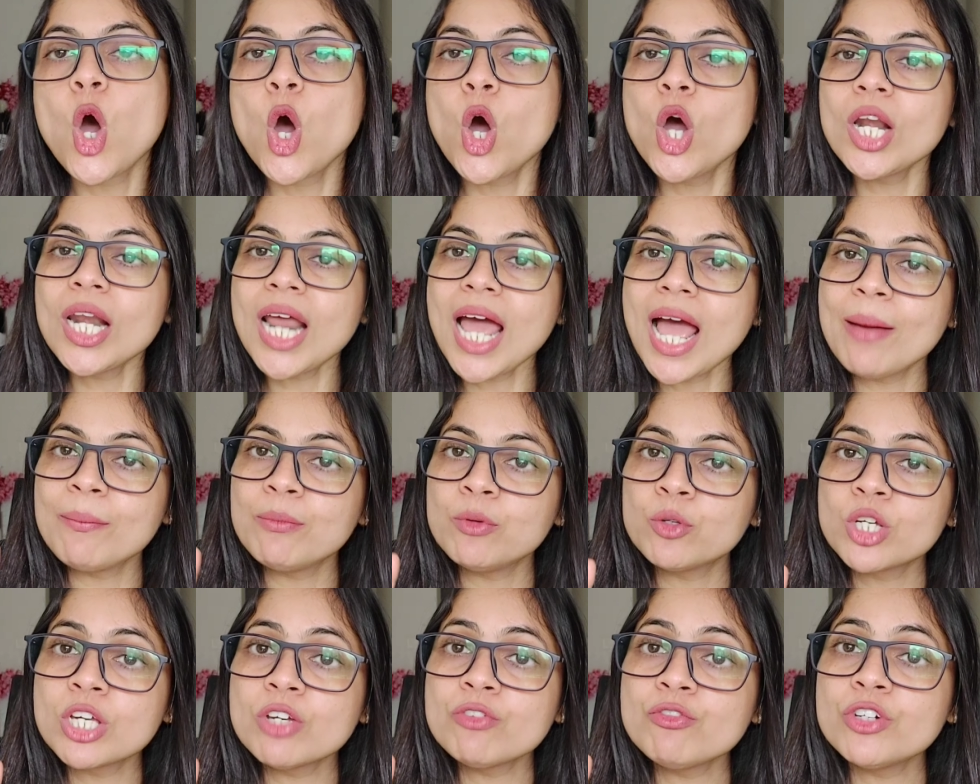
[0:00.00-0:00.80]
or
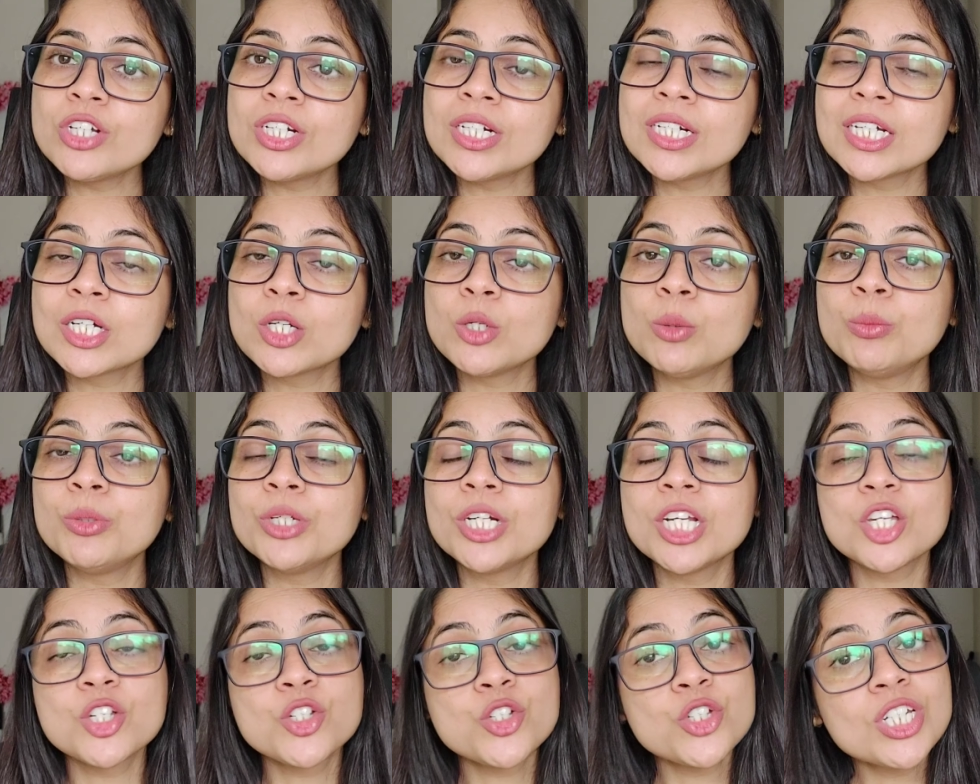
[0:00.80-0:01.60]
I'm looking for an
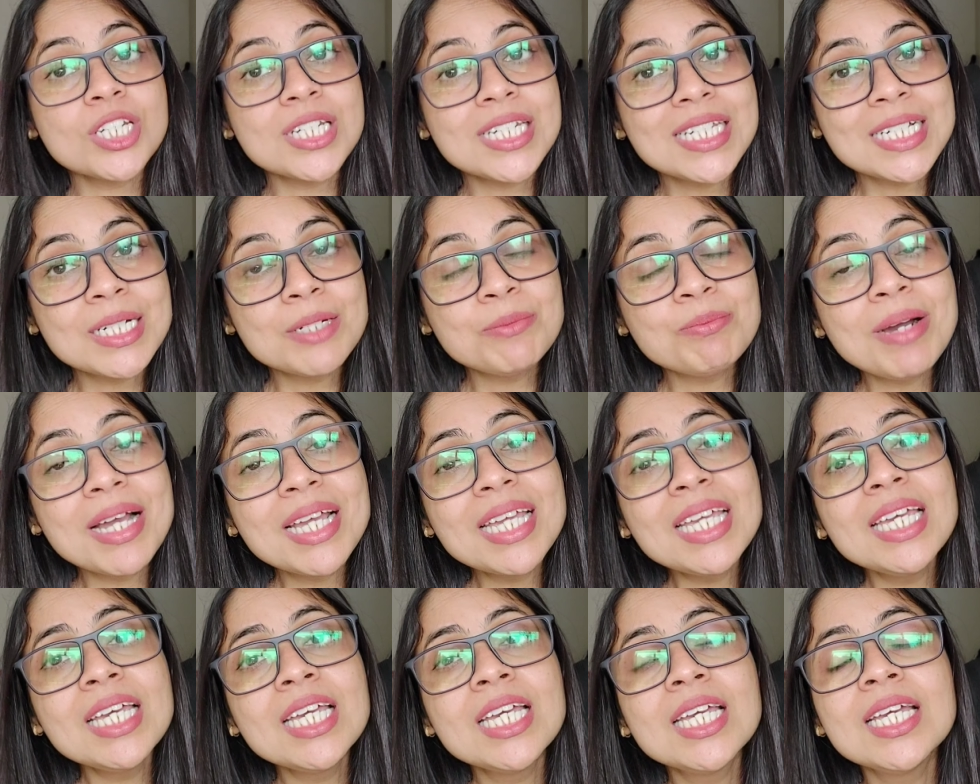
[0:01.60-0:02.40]
accommodation near
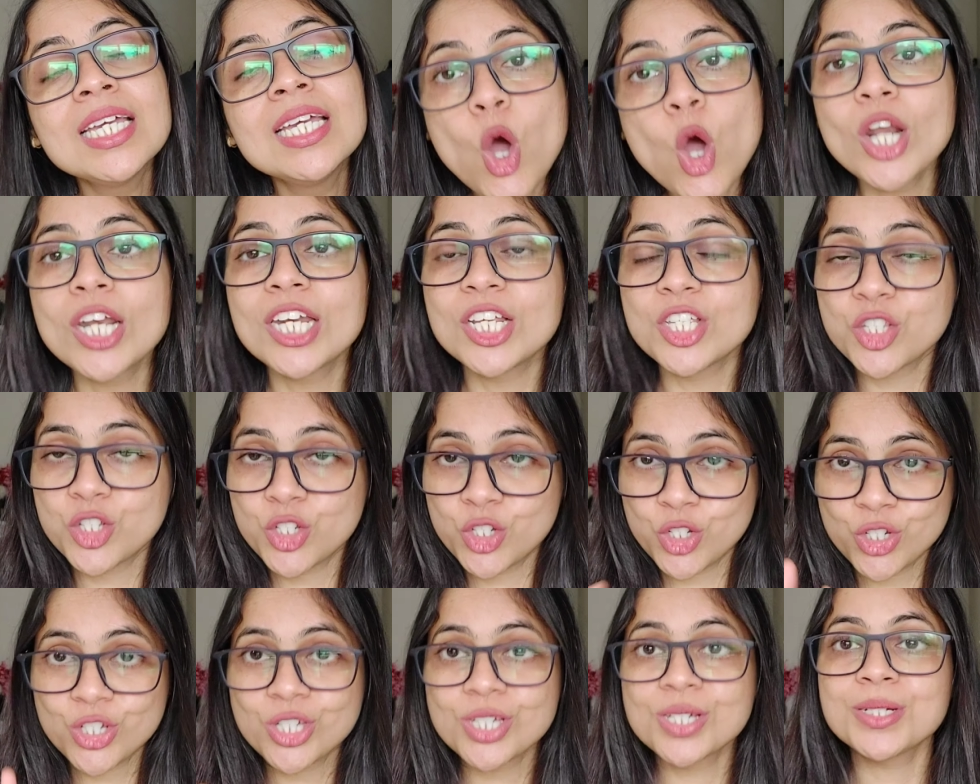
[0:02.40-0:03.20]
my
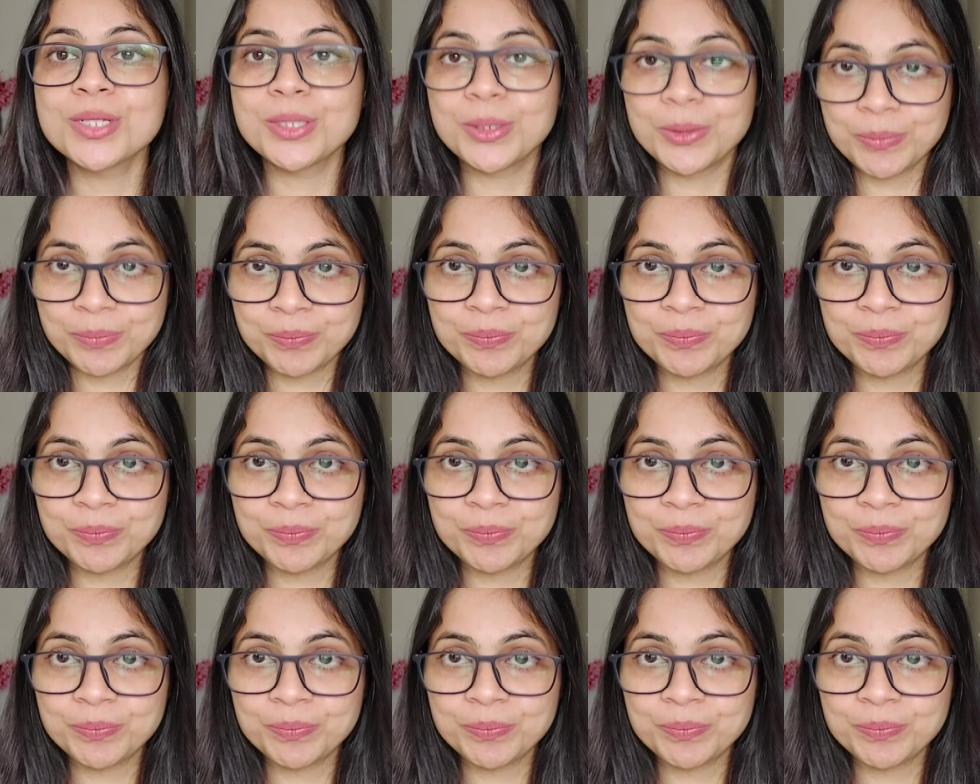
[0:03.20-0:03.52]
college.